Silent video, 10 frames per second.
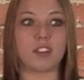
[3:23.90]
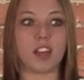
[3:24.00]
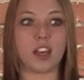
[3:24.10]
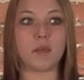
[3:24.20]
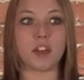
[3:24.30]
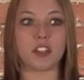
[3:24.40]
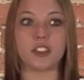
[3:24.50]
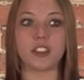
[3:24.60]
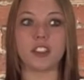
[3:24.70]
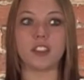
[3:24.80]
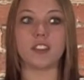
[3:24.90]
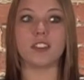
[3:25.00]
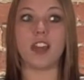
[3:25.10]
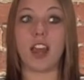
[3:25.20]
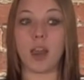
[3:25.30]
I'm actually
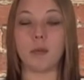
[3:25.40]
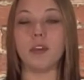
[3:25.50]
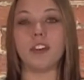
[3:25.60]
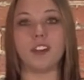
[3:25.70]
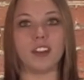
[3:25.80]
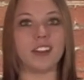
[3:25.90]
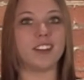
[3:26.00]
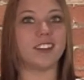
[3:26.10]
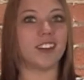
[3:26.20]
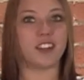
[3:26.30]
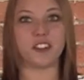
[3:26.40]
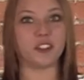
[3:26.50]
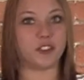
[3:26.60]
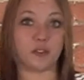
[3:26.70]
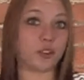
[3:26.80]
happy that I
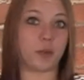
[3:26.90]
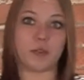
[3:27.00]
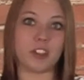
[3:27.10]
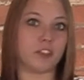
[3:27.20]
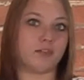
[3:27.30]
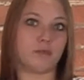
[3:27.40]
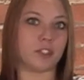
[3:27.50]
couldn't have dropped out